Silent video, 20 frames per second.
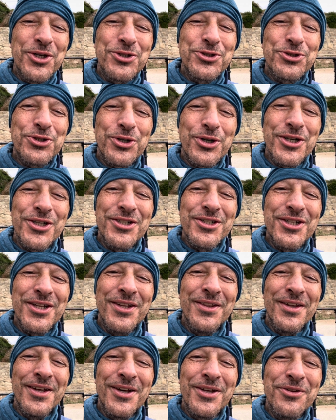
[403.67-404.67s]
choice
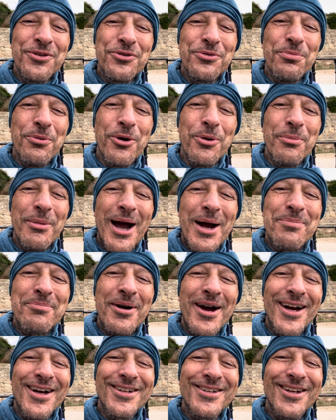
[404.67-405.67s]
in the, the small
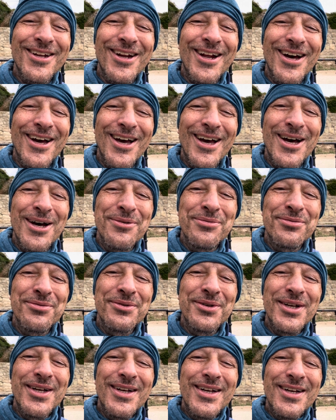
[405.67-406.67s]
backpack that I have.
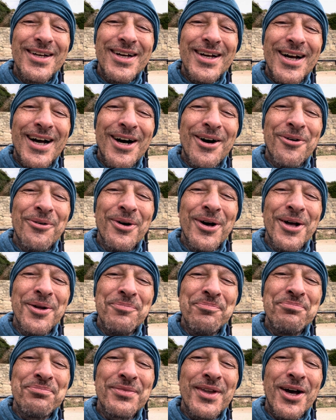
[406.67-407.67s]
I'll,
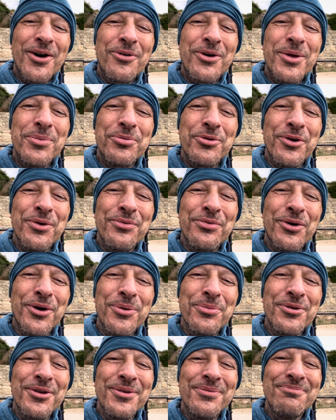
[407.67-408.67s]
um, I'll keep you
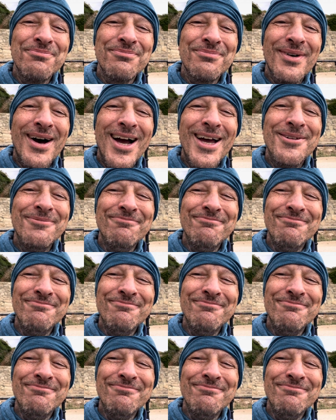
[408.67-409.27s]
informed. Bye.